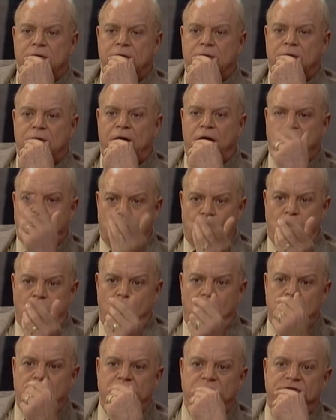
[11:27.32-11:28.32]
got a
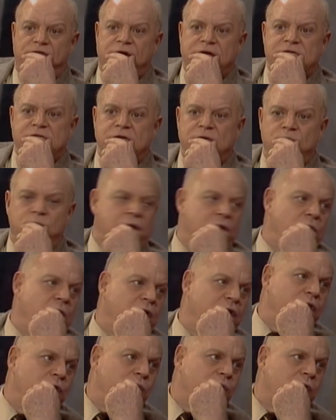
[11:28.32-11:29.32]
call, and Frank said, "Where
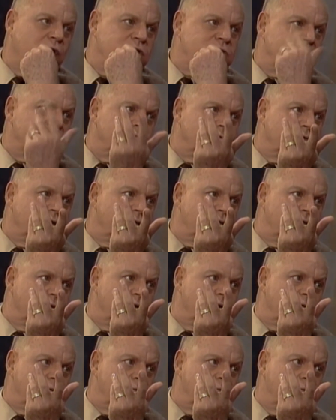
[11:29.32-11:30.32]
are you?" I said, "We're at the
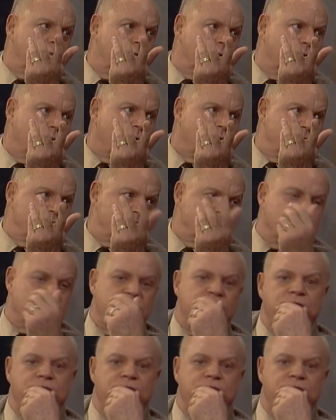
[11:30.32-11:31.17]
La Reserve."